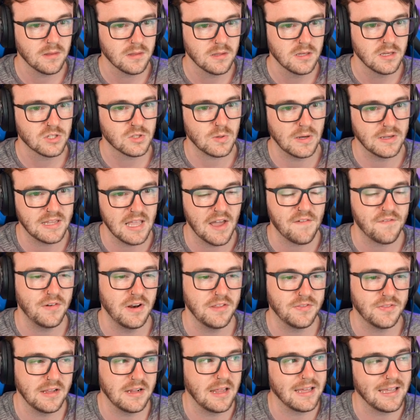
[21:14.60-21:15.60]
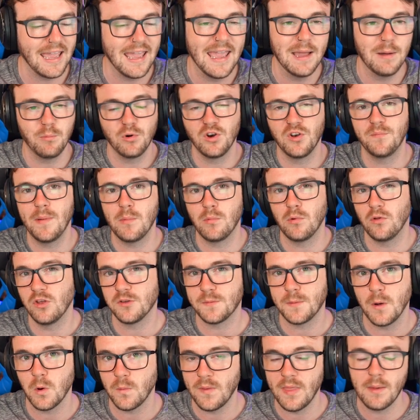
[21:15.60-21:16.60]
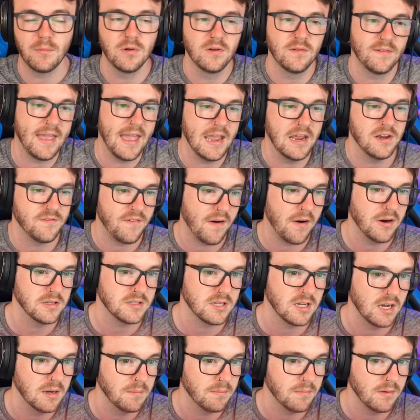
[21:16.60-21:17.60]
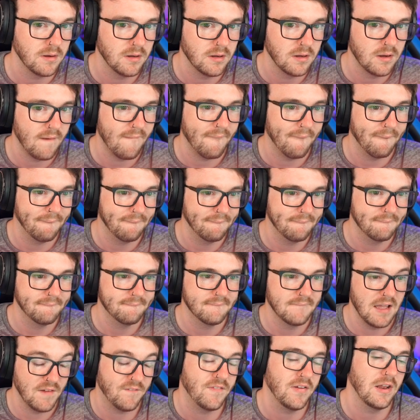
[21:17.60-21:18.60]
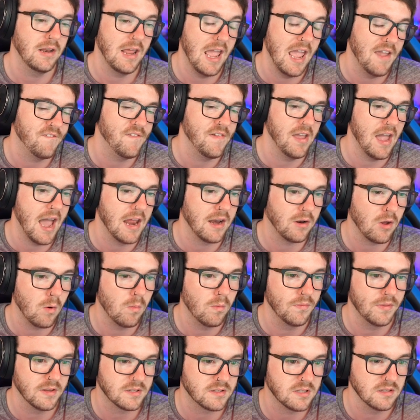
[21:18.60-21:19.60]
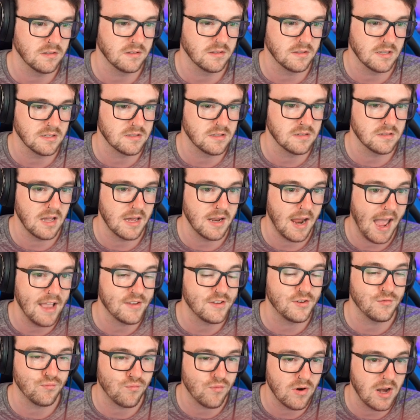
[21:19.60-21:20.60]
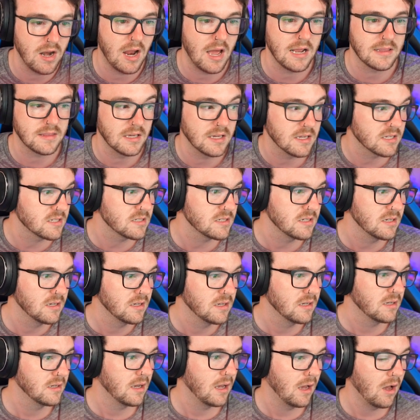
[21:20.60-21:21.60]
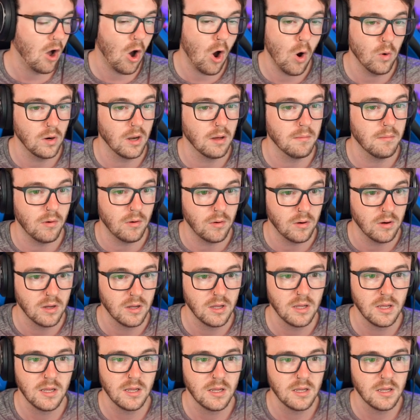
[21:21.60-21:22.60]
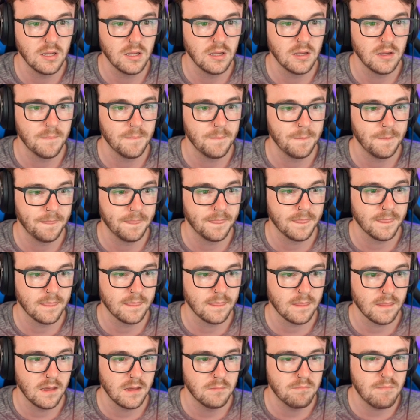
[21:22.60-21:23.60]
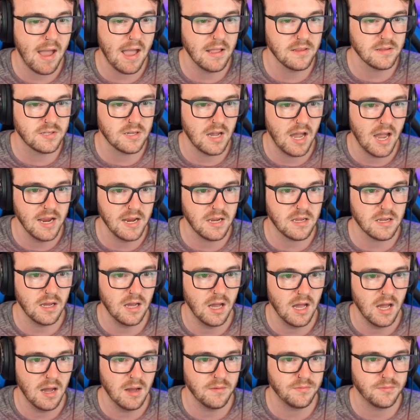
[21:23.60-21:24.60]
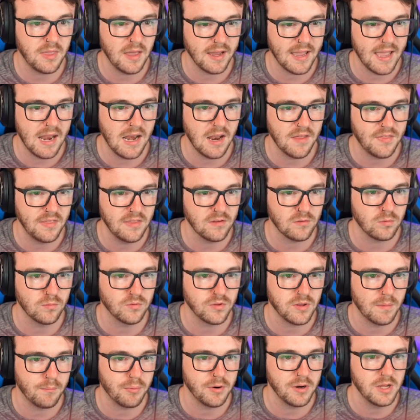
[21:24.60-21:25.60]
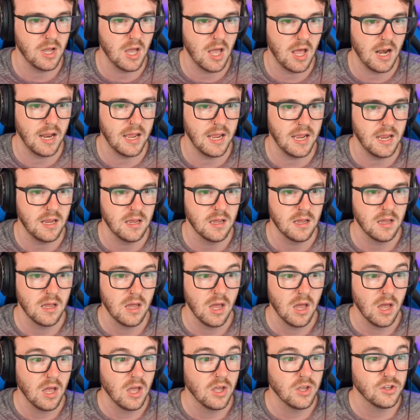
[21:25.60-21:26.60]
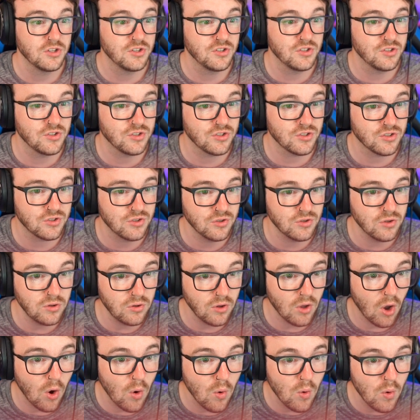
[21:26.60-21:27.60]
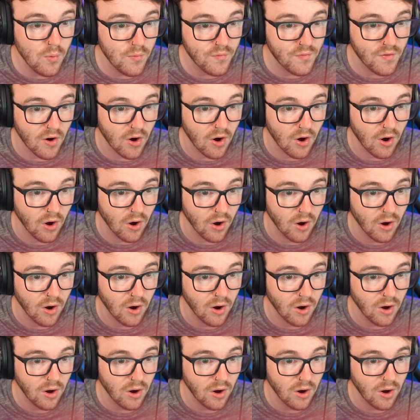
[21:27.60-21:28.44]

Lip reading: So I definitely think like it would have been one of those Pokemon that would have gained Fairy type if it had gone with this design. I actually really like this a whole lot more. Mantike, again, I think this one's done pretty early. Snover